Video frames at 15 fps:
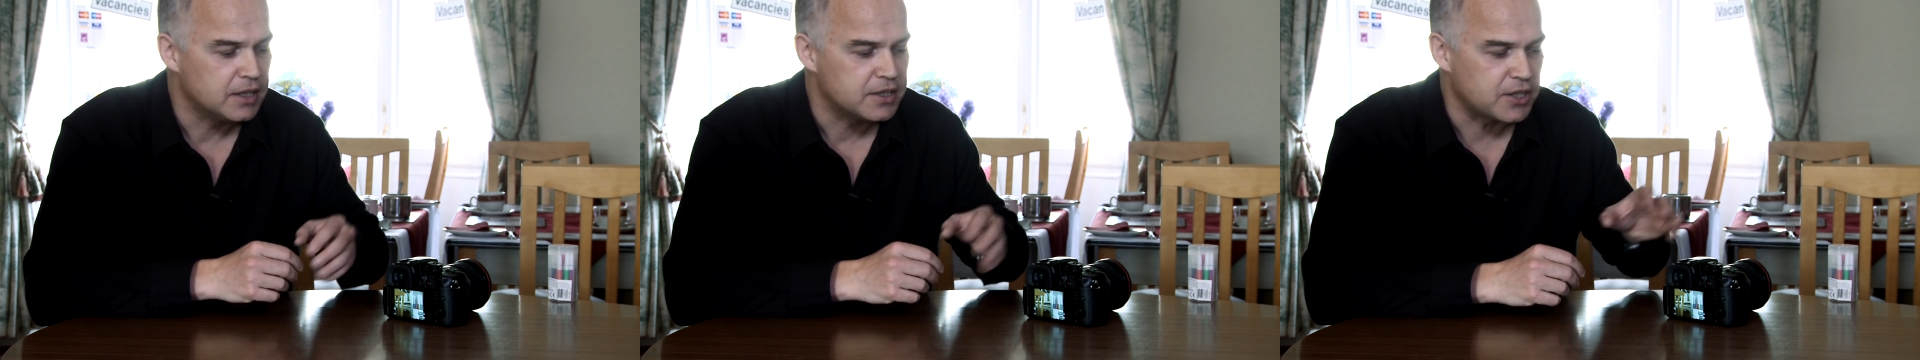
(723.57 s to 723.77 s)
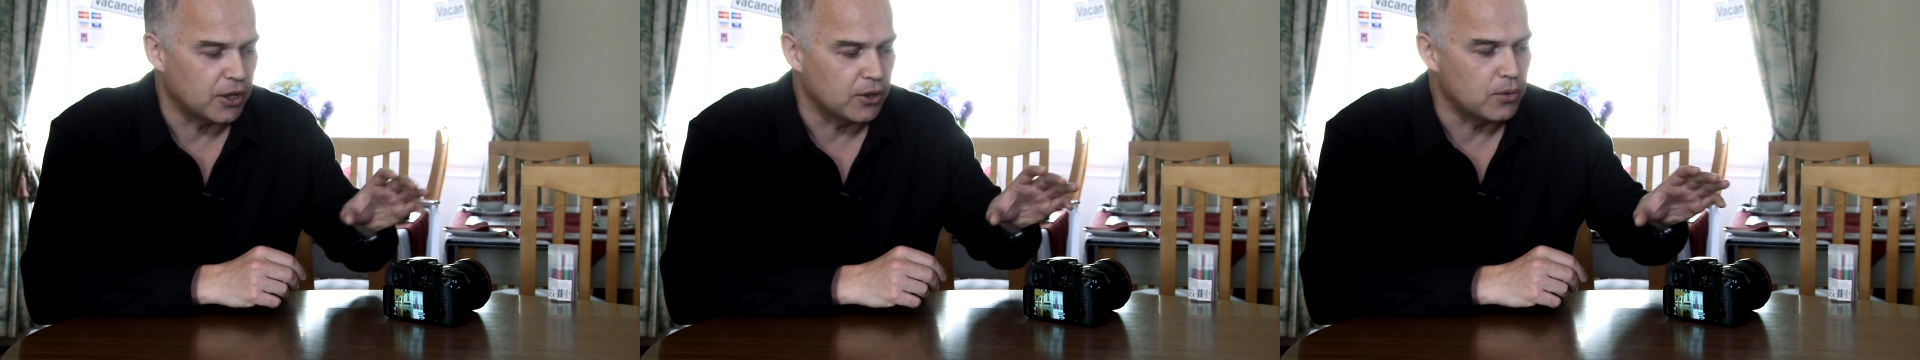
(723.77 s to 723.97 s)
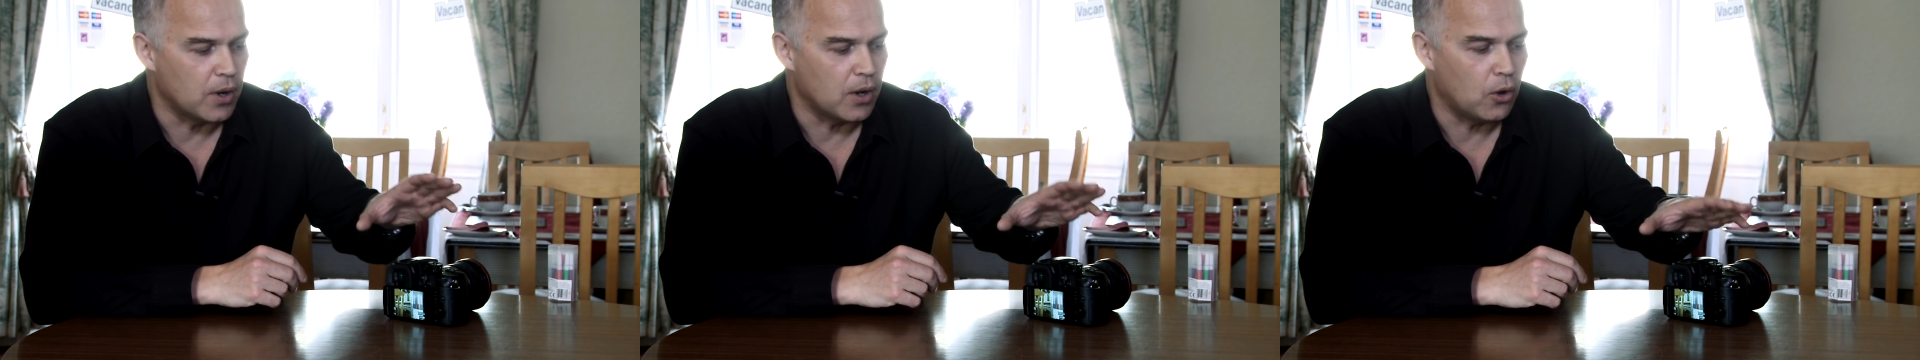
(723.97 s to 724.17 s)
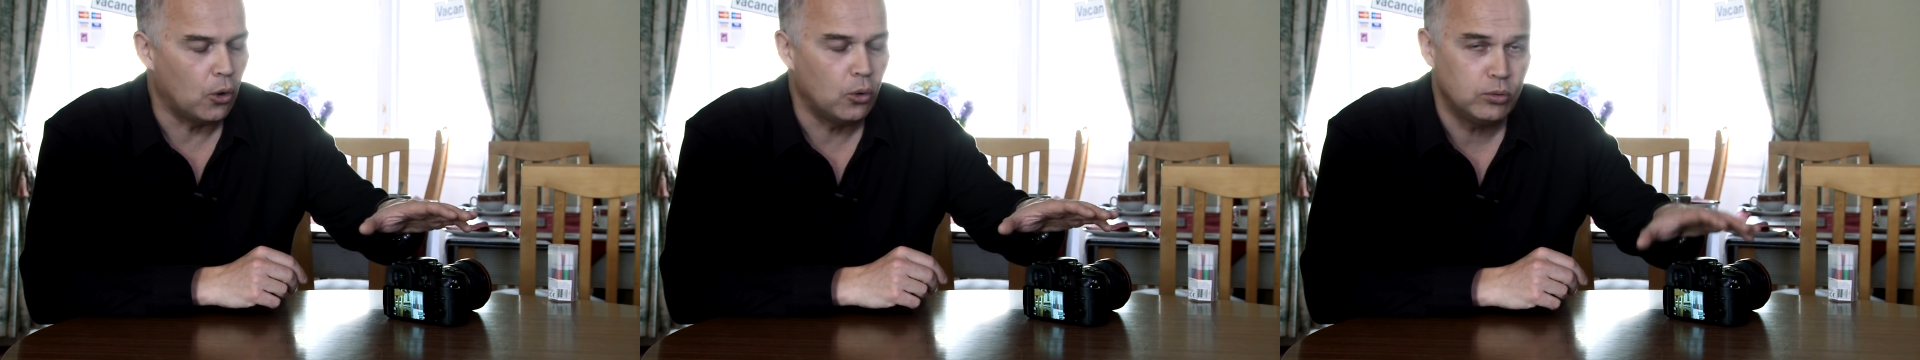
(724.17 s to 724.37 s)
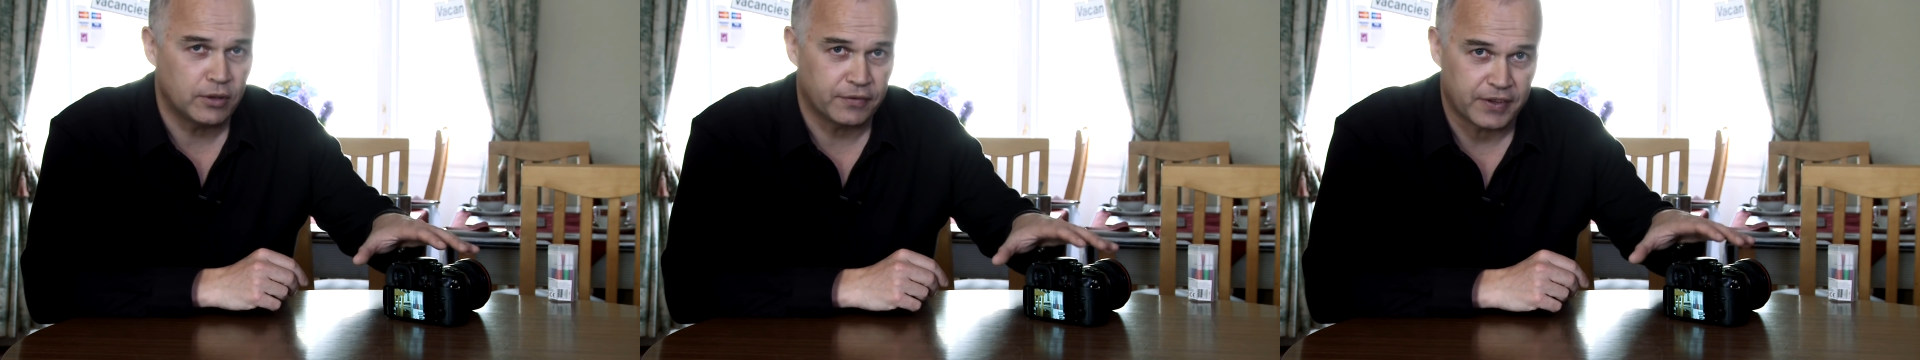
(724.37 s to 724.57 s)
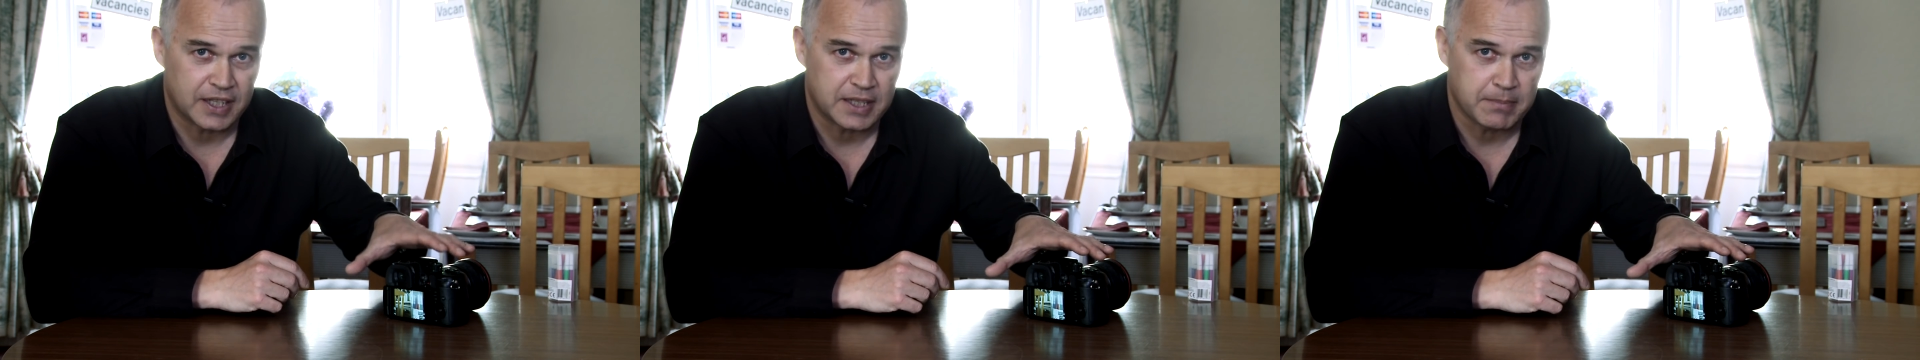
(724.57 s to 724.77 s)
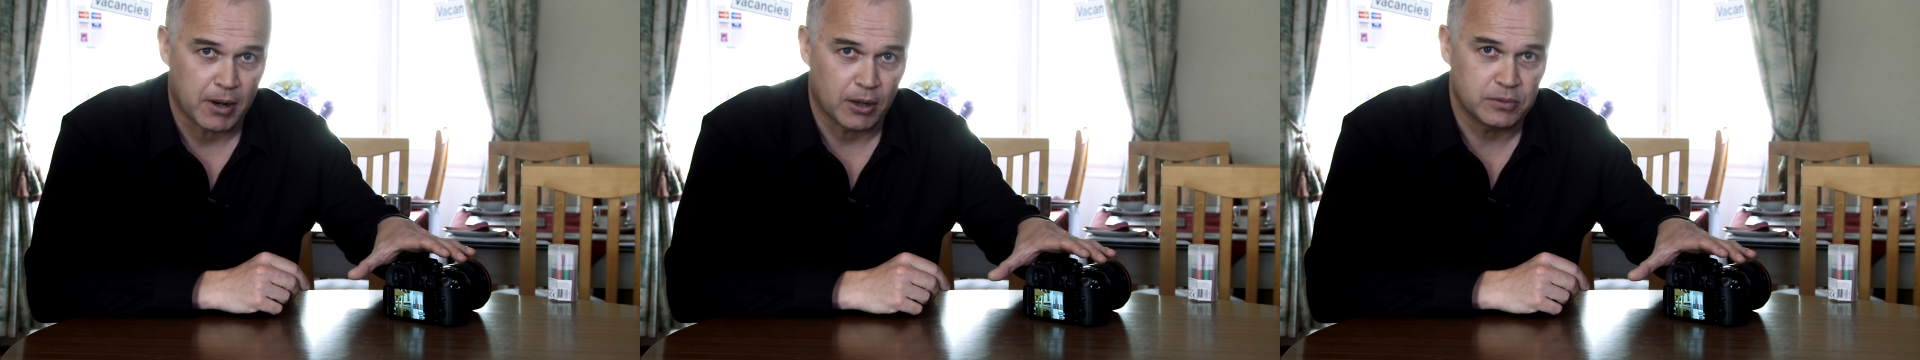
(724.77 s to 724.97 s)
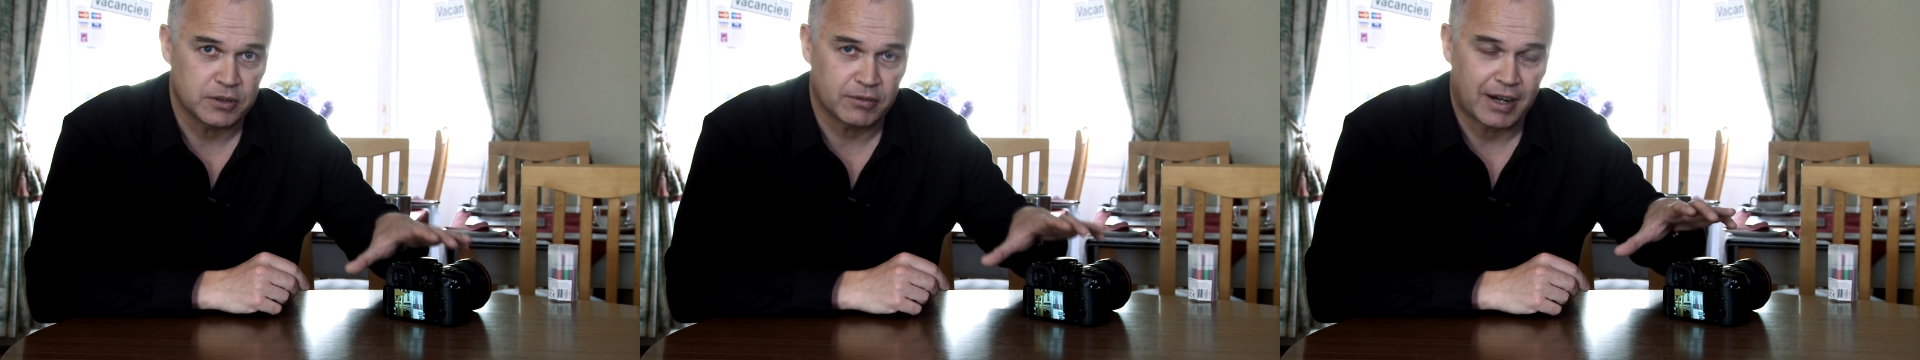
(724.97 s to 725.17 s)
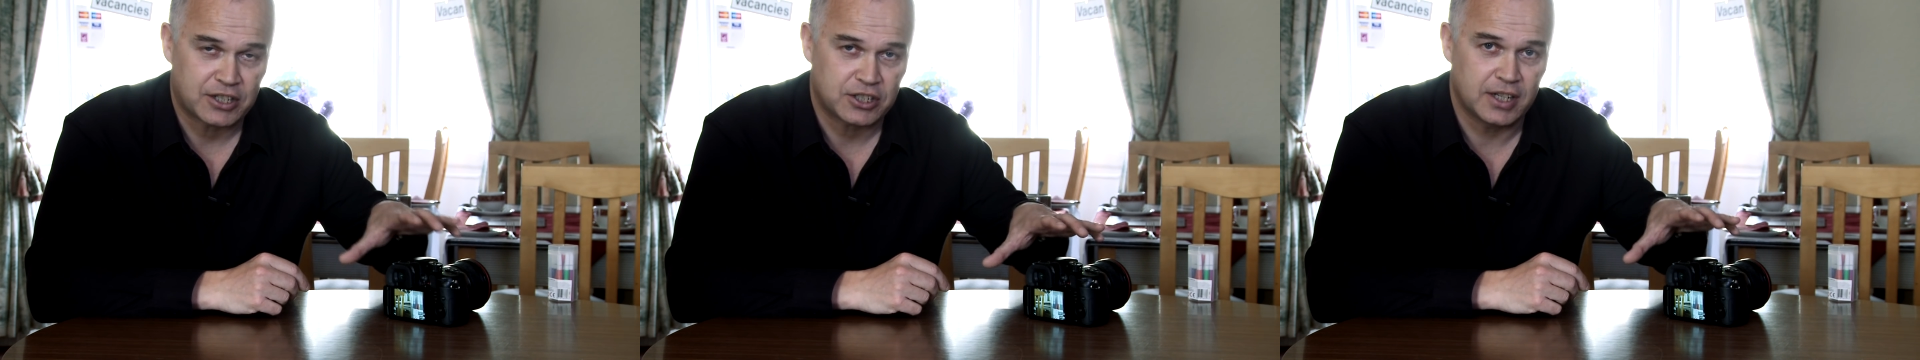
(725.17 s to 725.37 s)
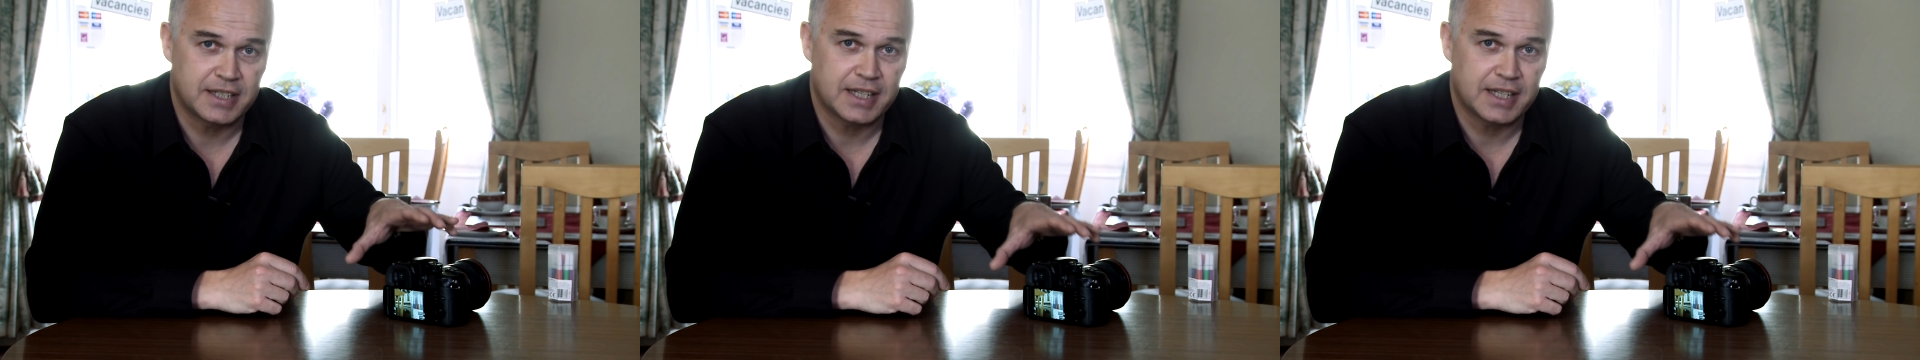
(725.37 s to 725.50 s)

So all of these modes are actually